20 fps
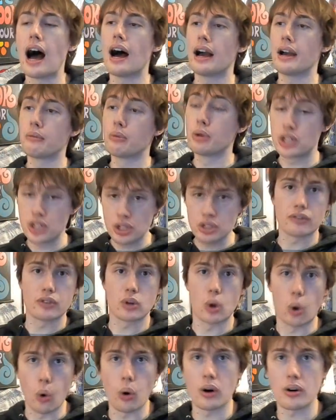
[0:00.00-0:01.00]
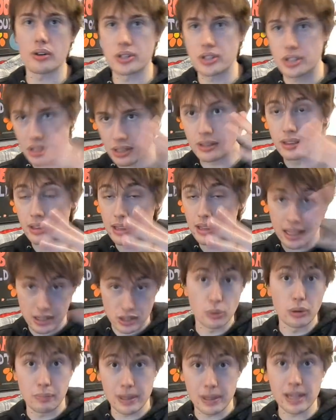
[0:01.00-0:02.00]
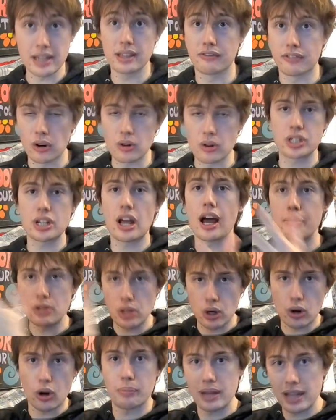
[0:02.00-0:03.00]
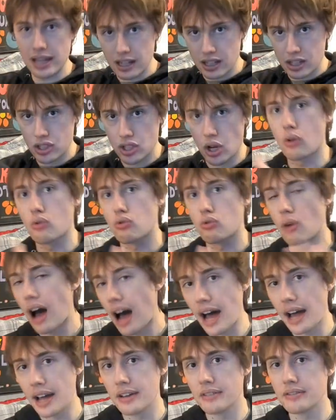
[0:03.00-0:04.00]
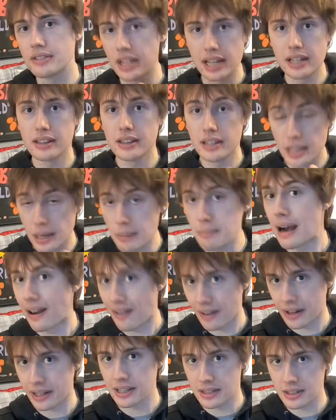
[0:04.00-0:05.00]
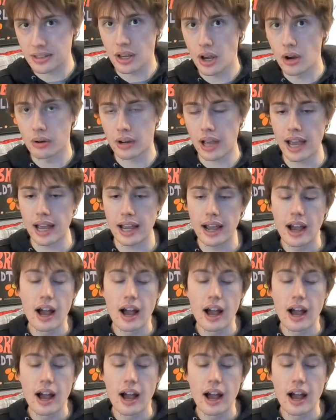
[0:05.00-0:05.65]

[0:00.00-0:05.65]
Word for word: Which is, of course, this would be the first time Europeans arrived in the Americas, okay?